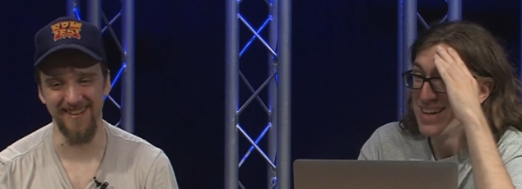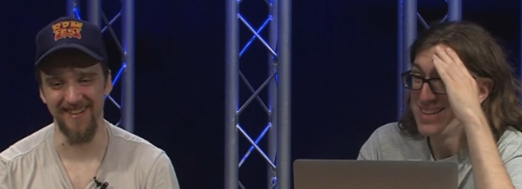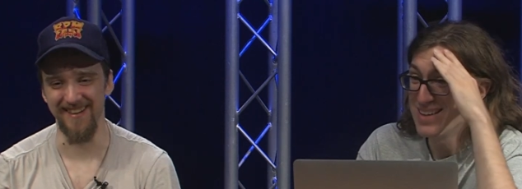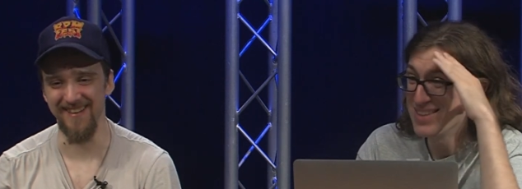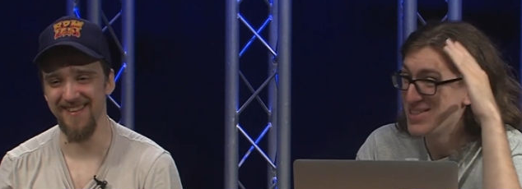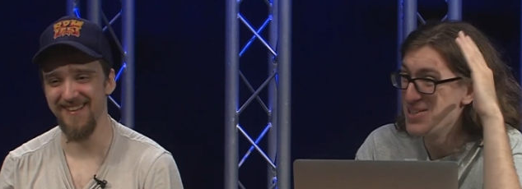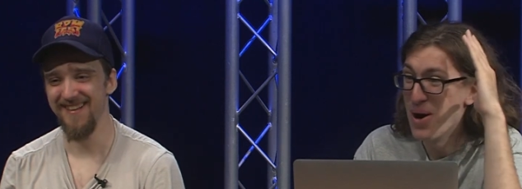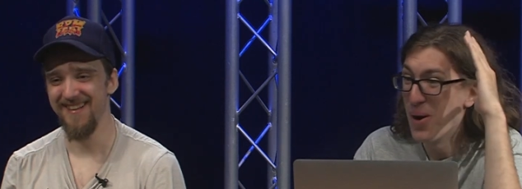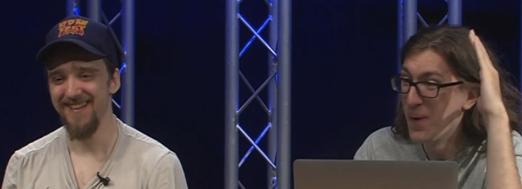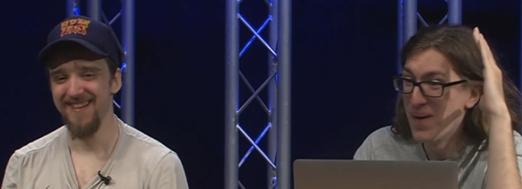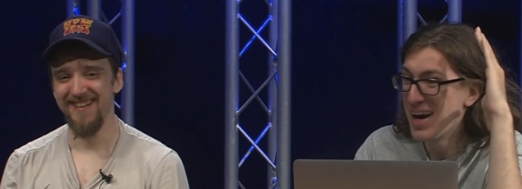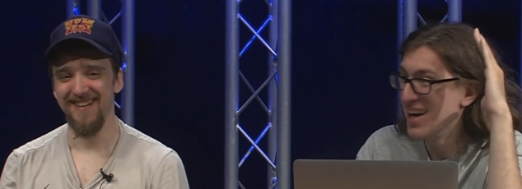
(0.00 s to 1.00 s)
Speaker 1: There's
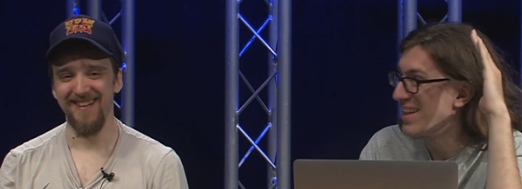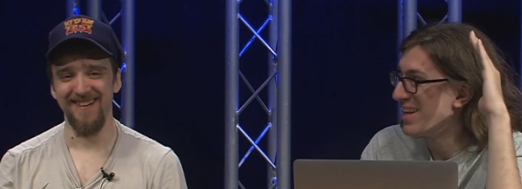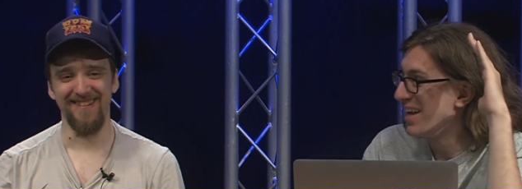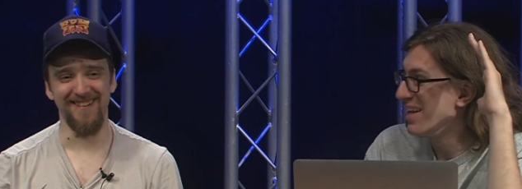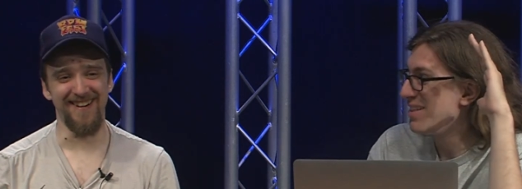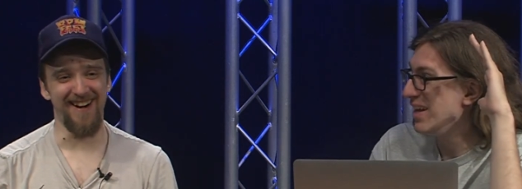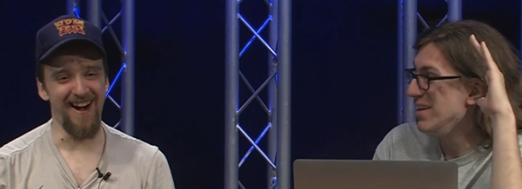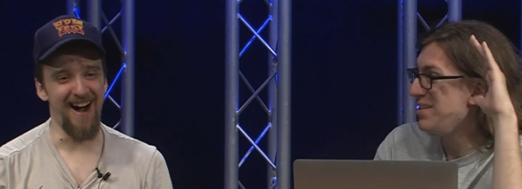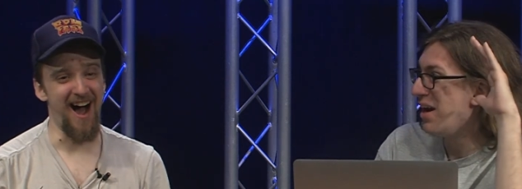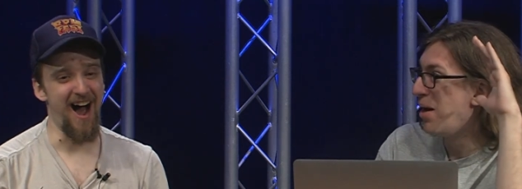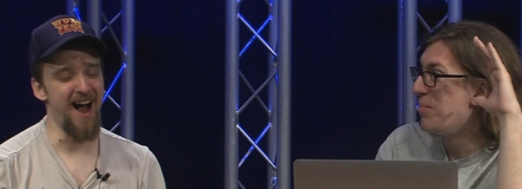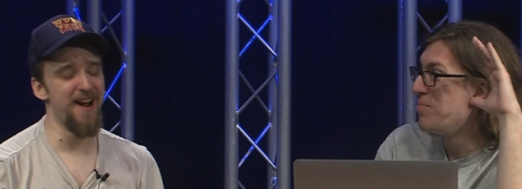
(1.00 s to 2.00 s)
no way that it. it
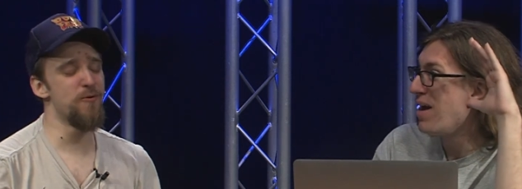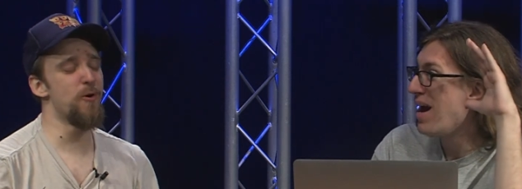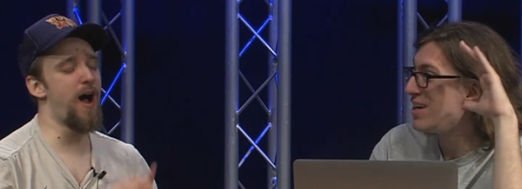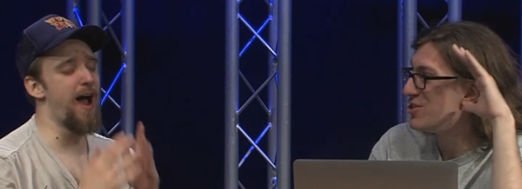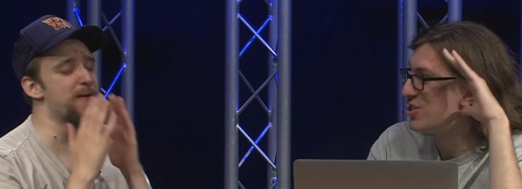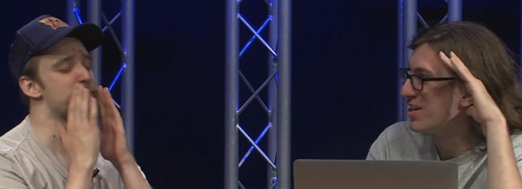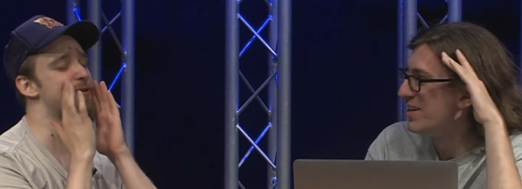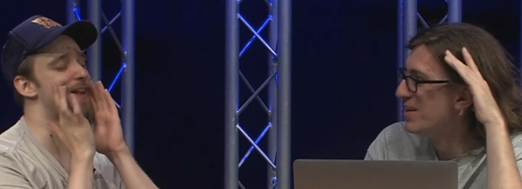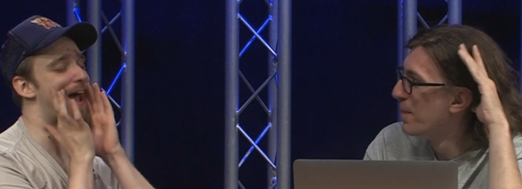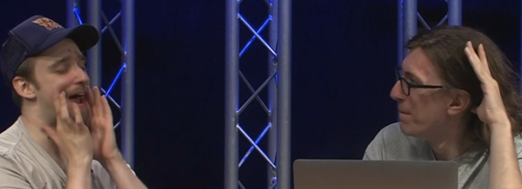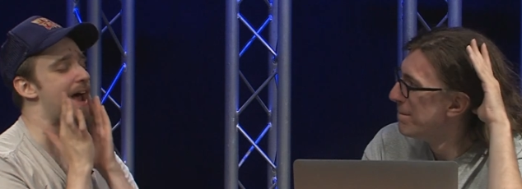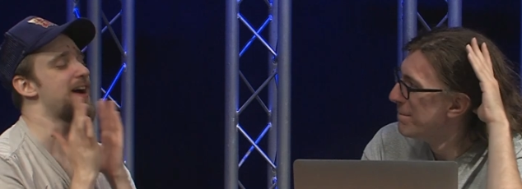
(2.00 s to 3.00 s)
I, I,
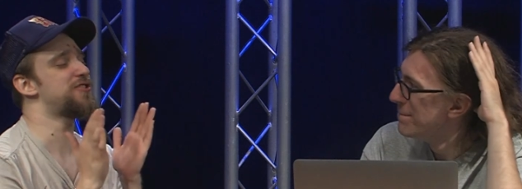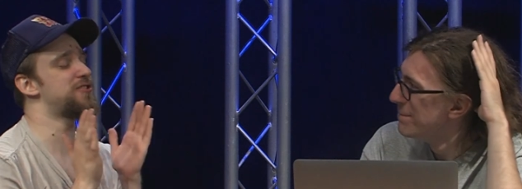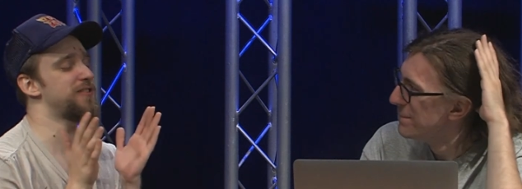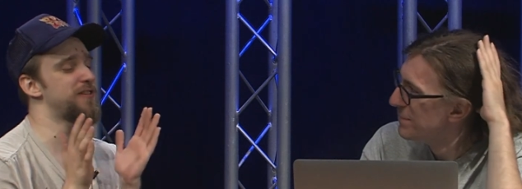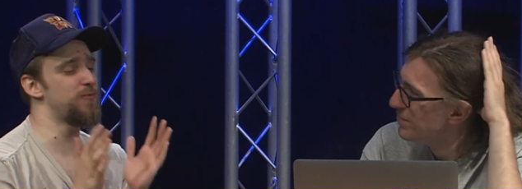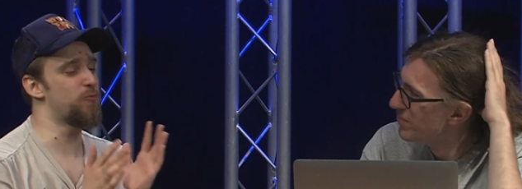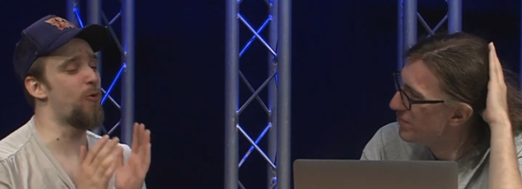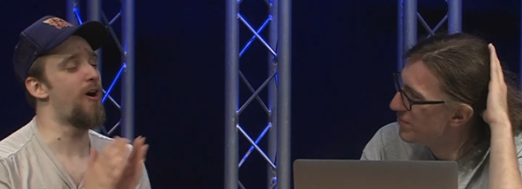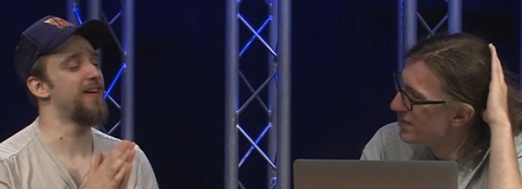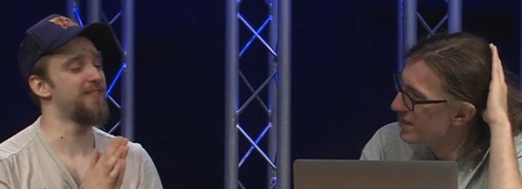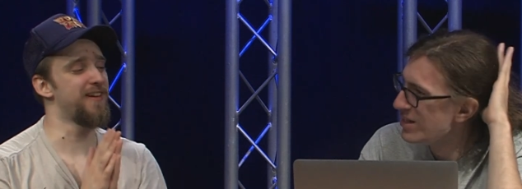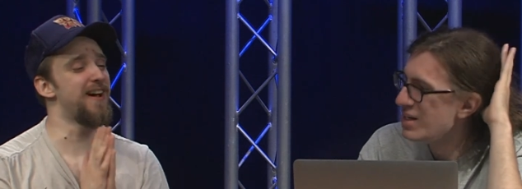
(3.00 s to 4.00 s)
would
Speaker 2: actually
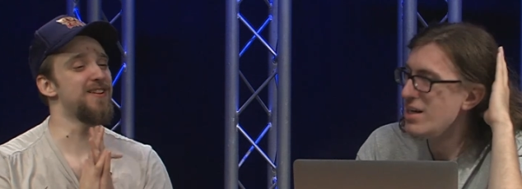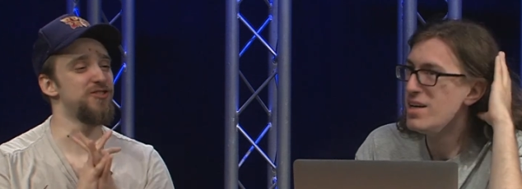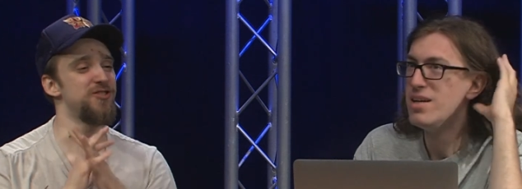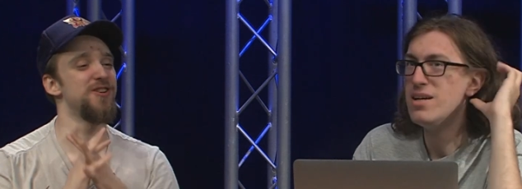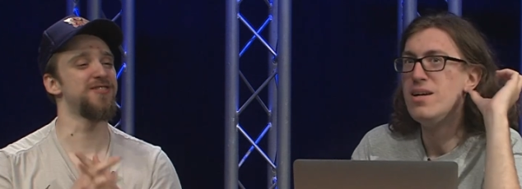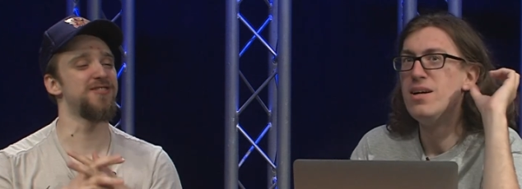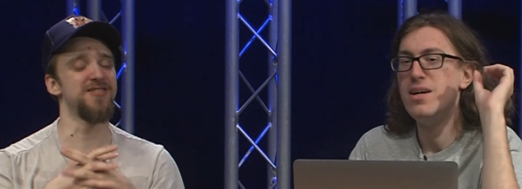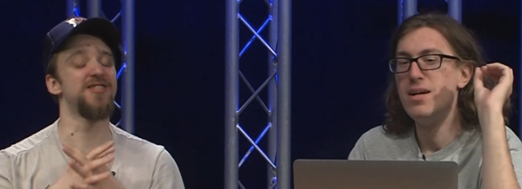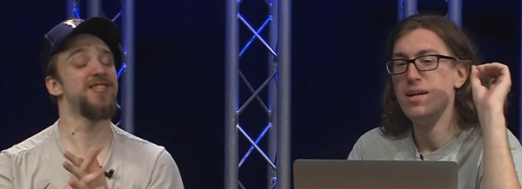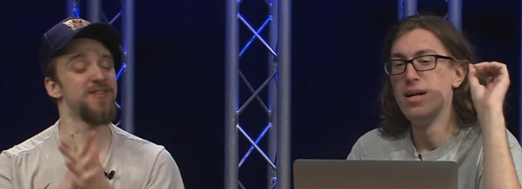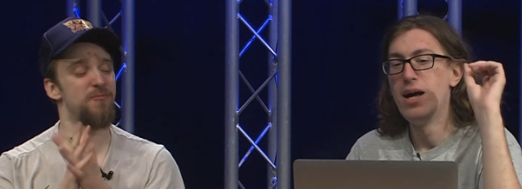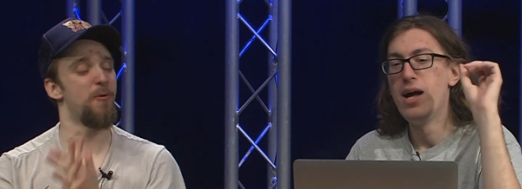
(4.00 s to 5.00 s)
want that just to
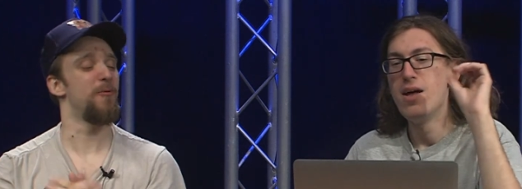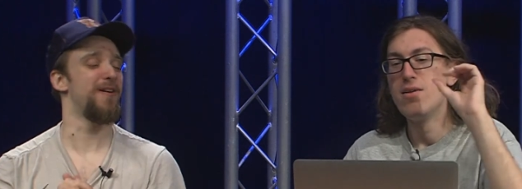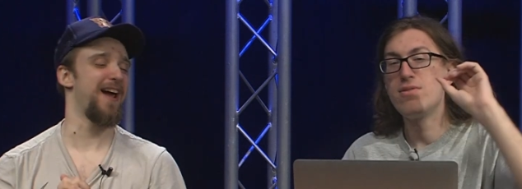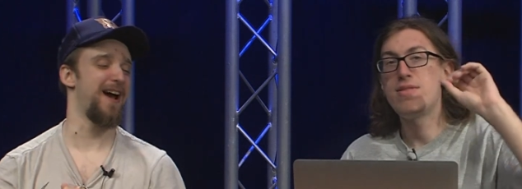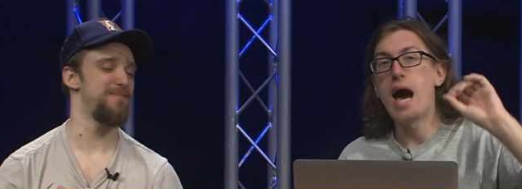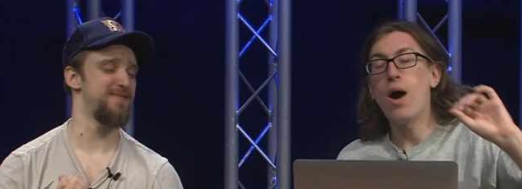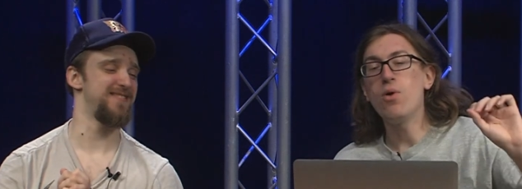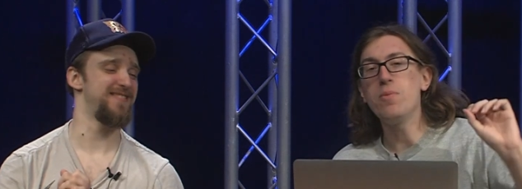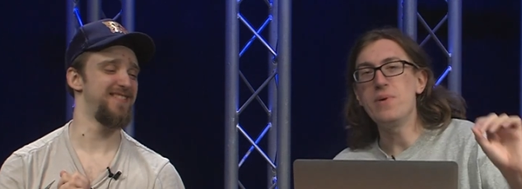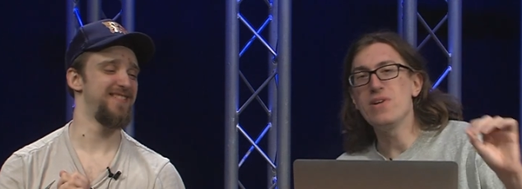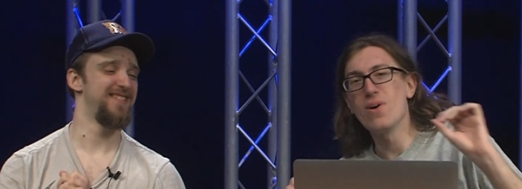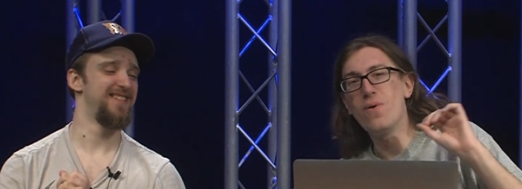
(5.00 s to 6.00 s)
see what would happen. That
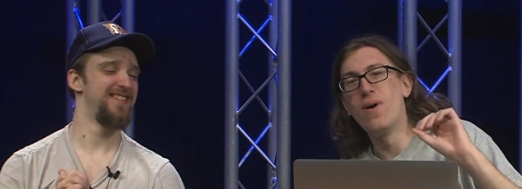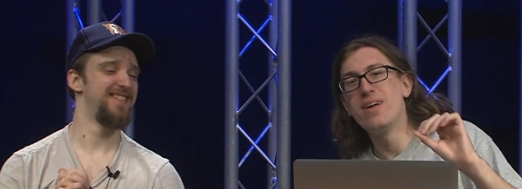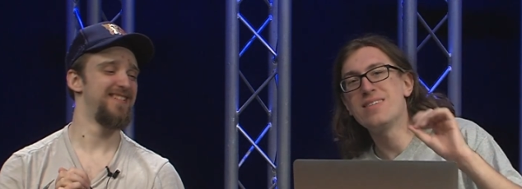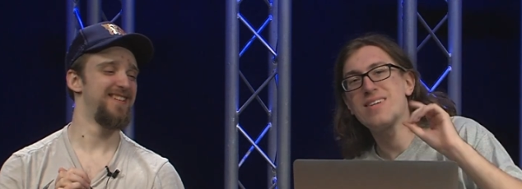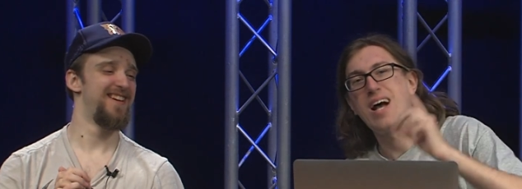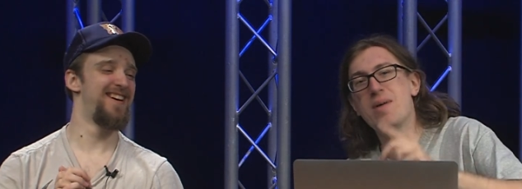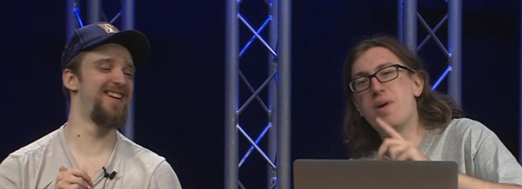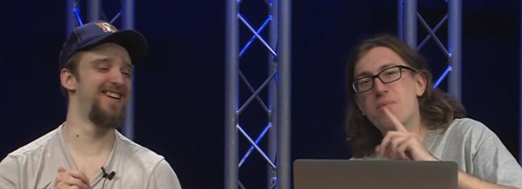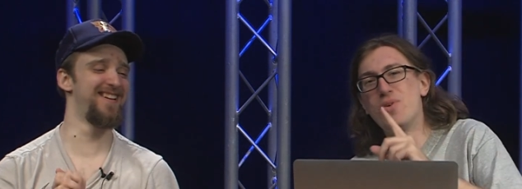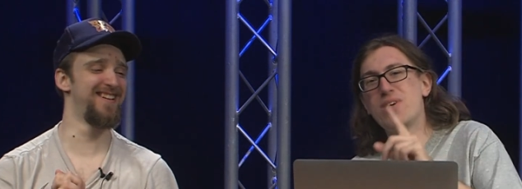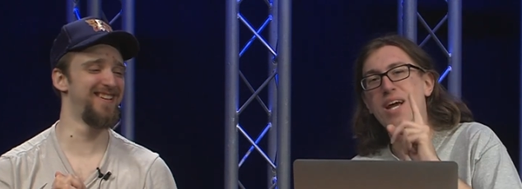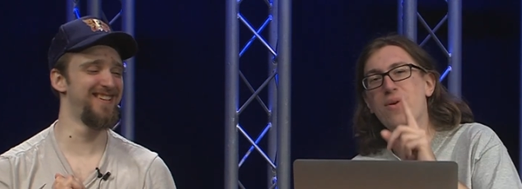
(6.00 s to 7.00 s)
would be the
Speaker 1: one time
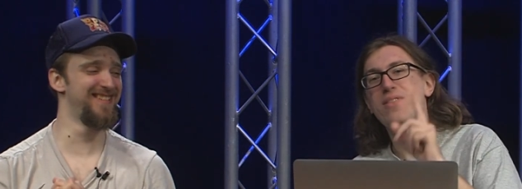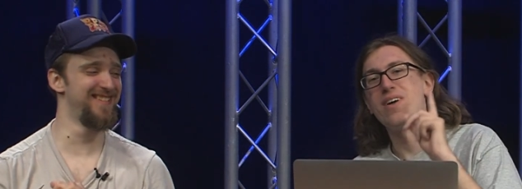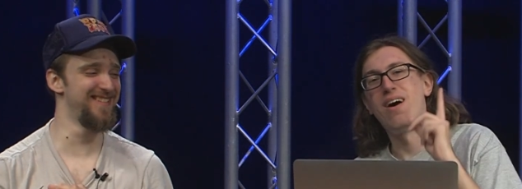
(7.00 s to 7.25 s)
I'm okay with a